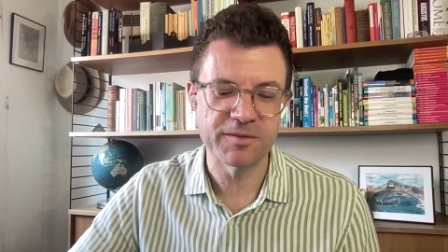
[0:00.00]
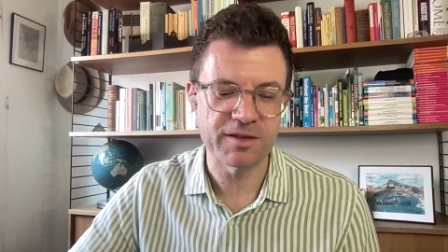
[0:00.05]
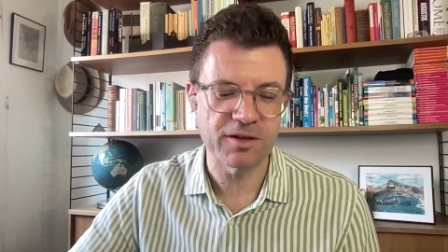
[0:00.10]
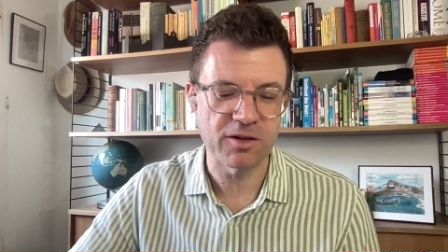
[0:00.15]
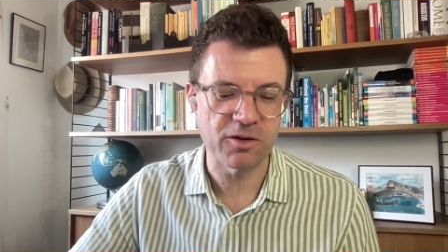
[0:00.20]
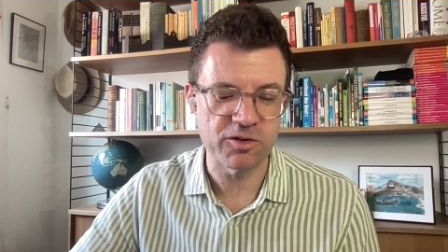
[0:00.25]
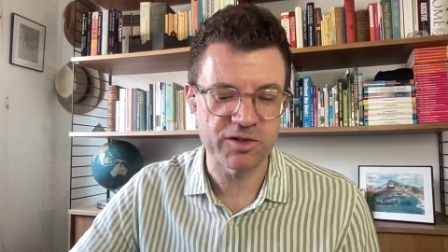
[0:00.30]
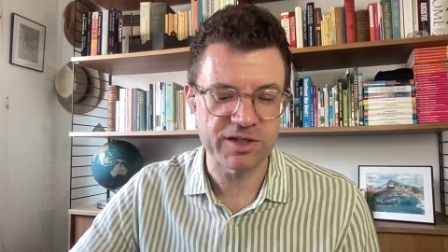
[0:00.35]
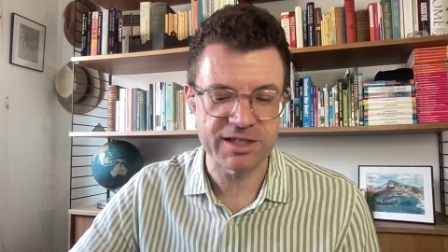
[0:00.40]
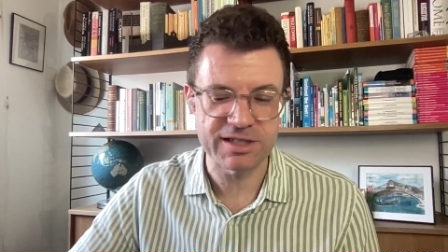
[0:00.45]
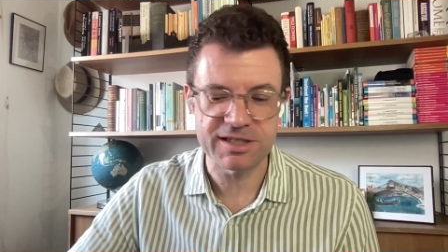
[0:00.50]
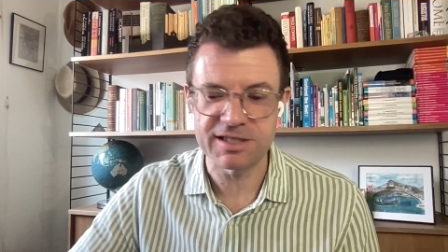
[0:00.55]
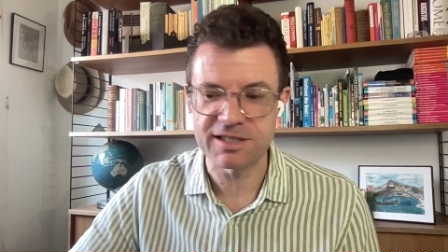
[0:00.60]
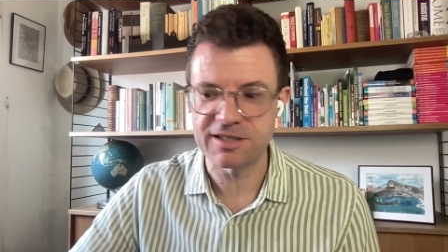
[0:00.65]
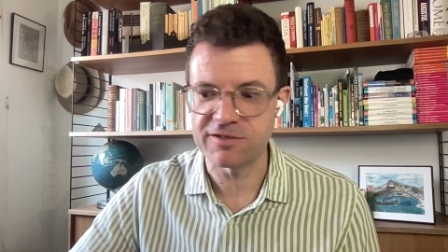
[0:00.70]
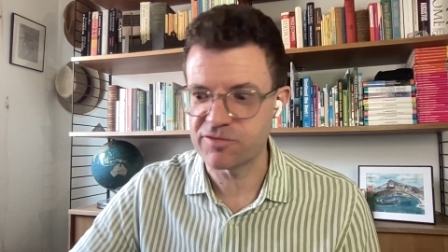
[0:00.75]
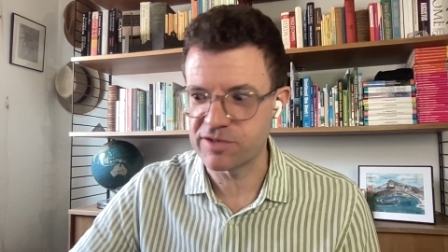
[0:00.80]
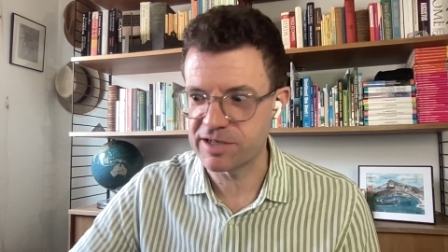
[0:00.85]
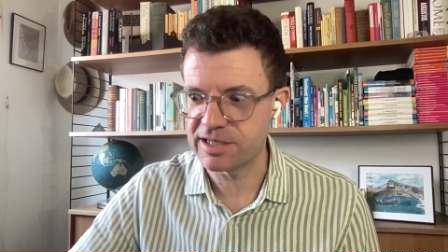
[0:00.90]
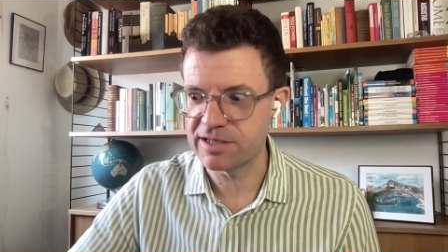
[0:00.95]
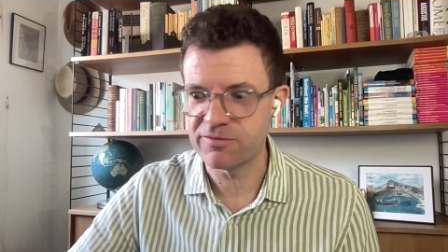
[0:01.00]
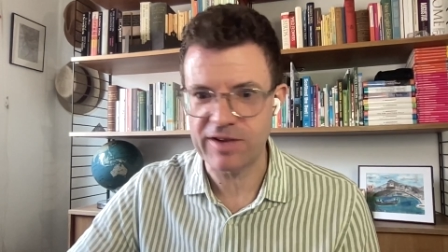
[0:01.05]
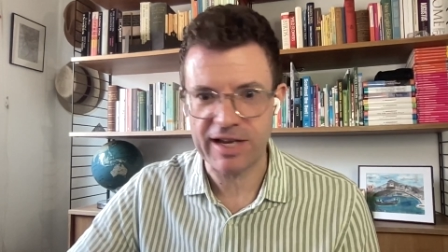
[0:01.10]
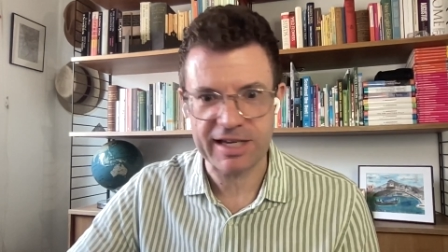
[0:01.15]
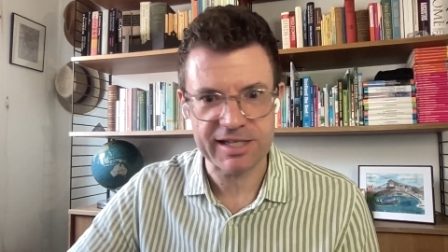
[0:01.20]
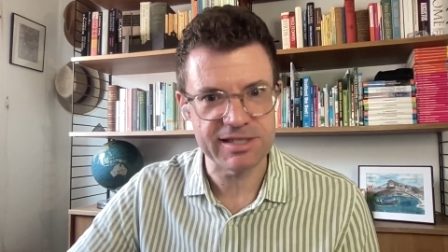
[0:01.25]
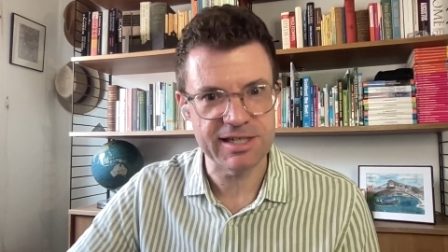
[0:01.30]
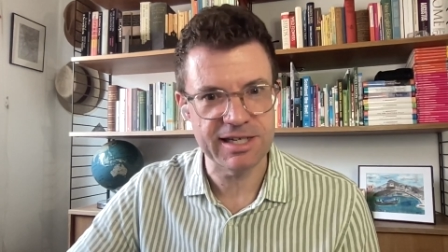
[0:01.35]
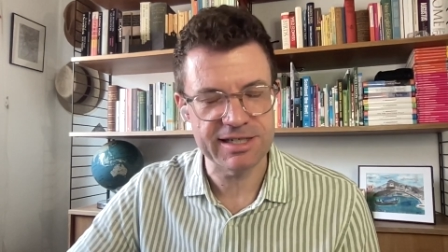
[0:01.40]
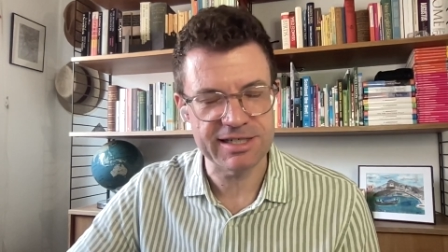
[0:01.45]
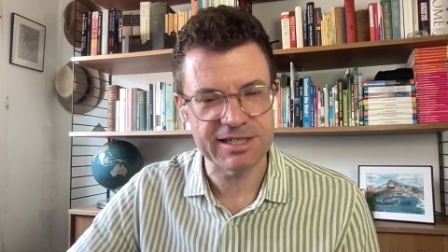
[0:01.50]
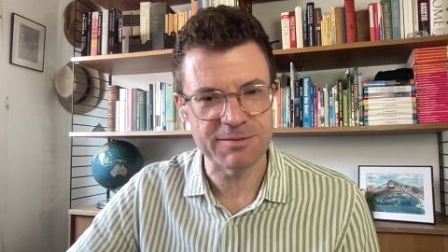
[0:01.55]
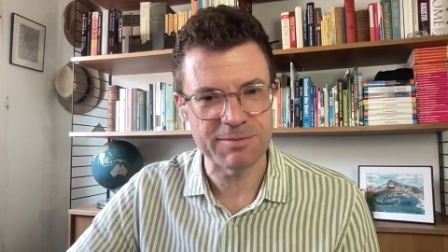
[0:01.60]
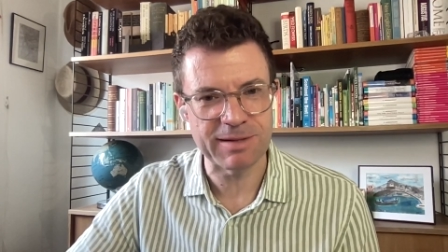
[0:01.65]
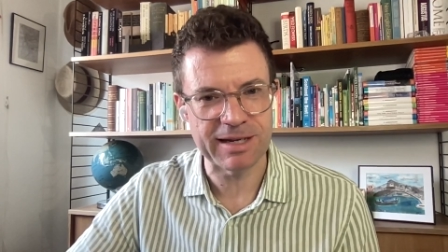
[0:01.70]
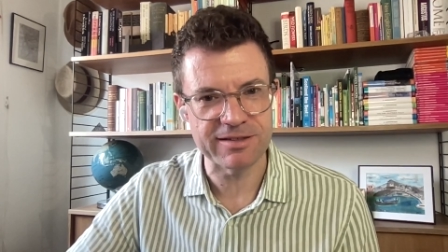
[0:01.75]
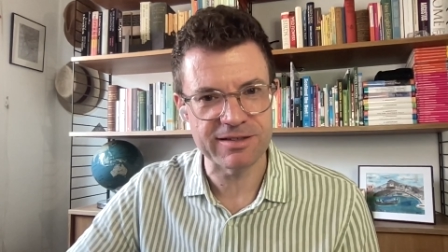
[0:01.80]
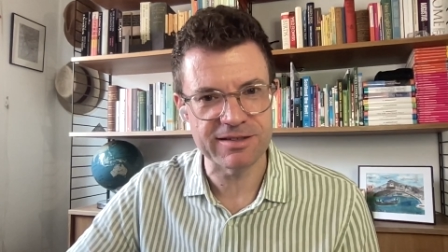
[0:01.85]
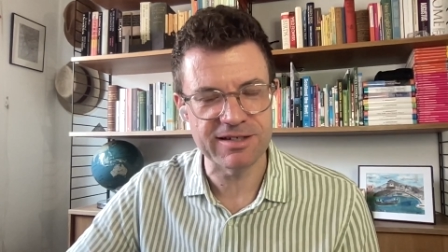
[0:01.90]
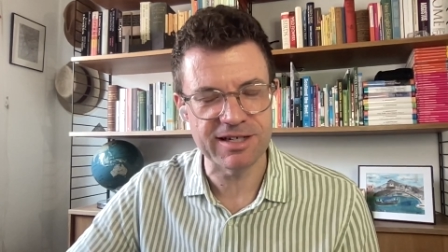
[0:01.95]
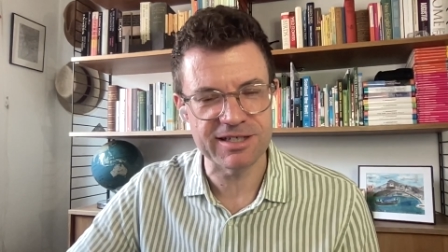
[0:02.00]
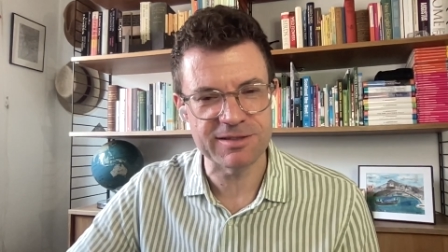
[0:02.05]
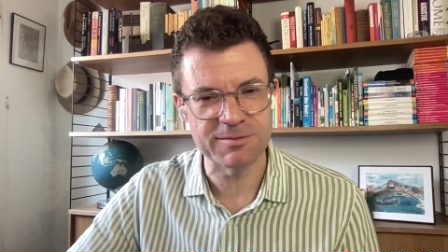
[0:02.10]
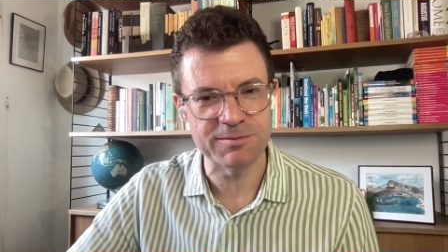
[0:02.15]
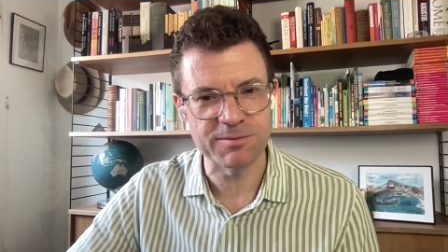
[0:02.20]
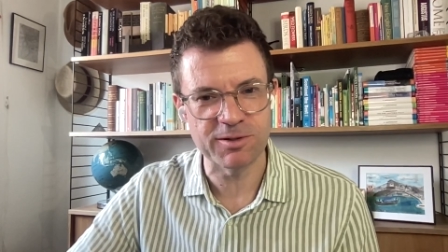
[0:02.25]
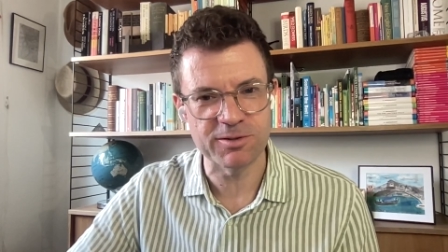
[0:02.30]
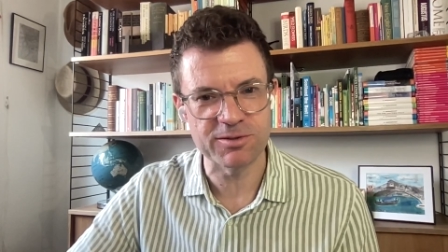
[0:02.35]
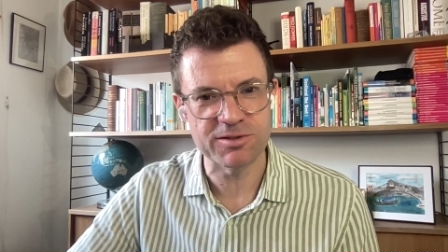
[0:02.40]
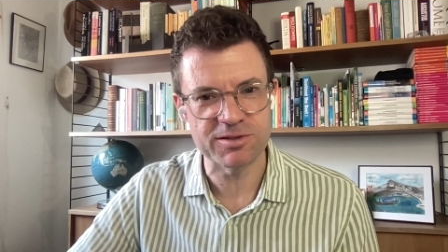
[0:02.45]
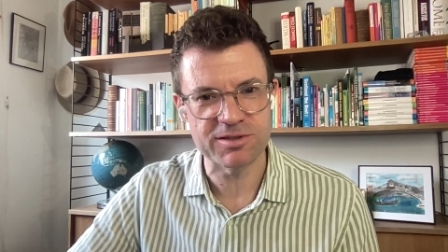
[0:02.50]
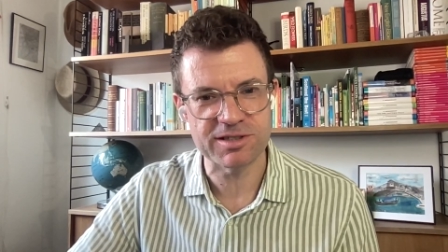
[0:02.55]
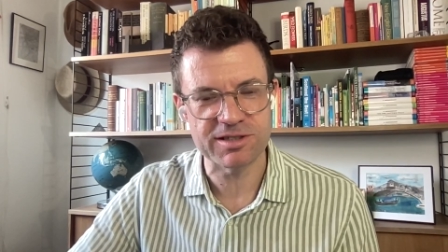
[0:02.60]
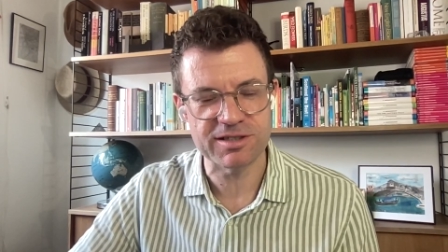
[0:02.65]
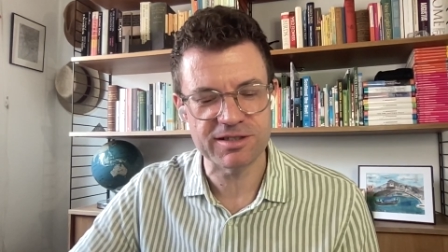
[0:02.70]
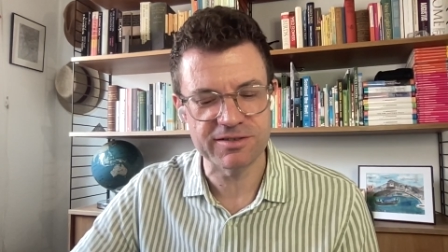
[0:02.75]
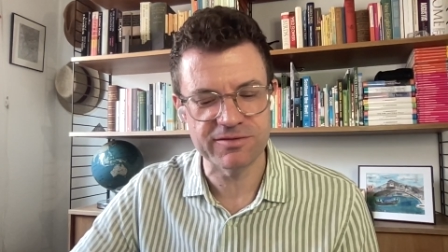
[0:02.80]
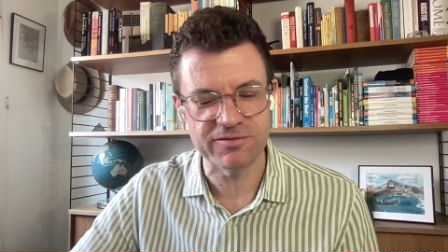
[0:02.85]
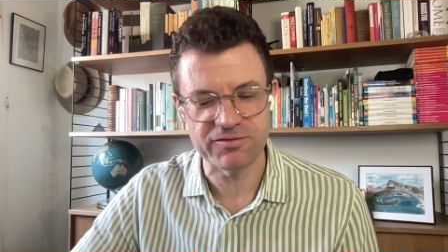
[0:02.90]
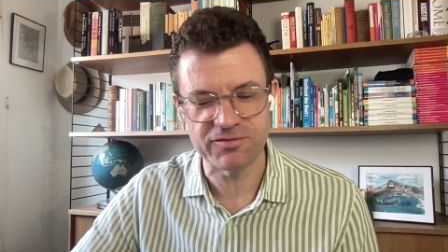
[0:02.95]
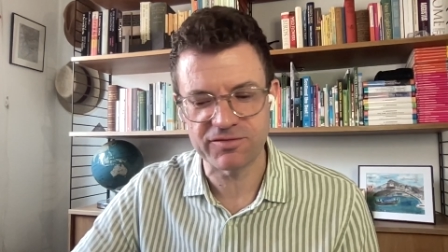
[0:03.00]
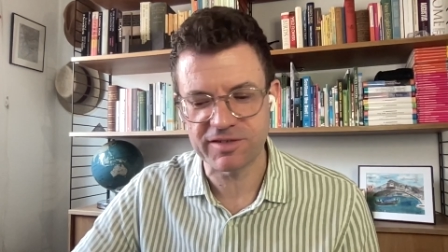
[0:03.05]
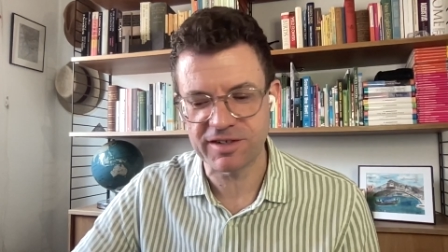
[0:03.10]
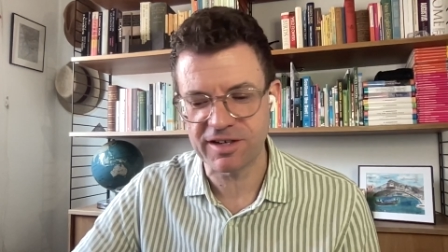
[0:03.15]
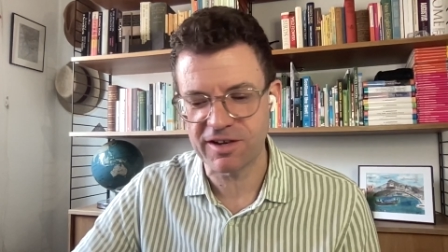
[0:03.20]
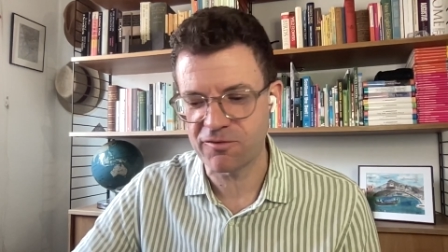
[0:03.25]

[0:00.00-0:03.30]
audiences are really fascinated about the nuts and bolts of